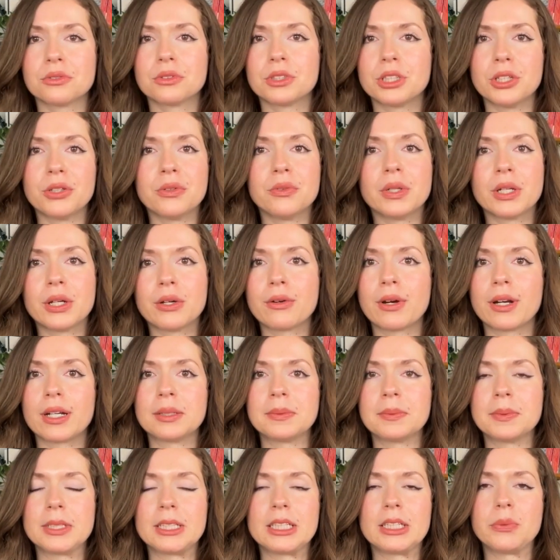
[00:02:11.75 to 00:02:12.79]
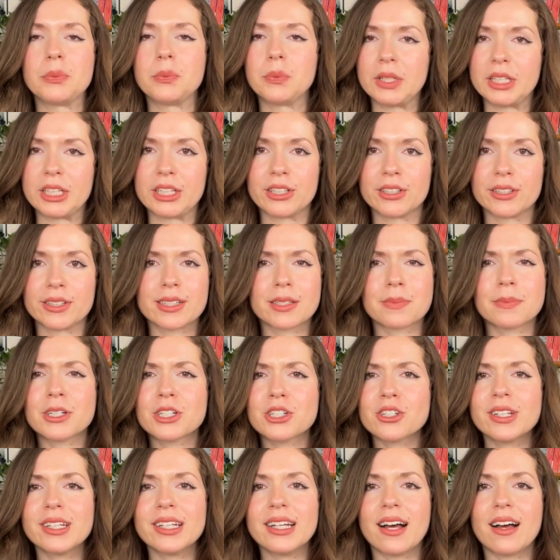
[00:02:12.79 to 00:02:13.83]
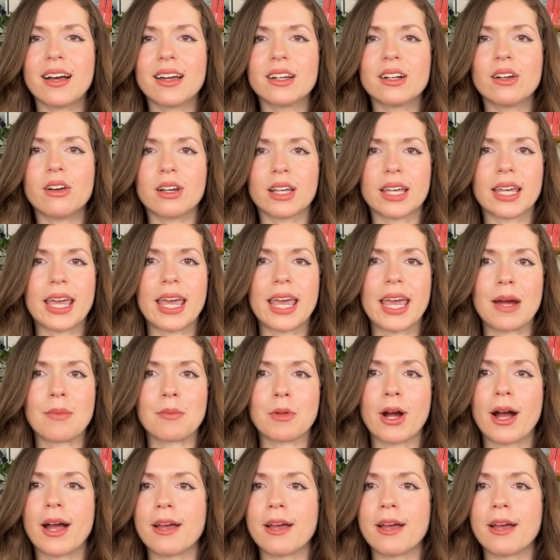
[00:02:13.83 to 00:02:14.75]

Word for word: too incredibly weird, especially not on camera.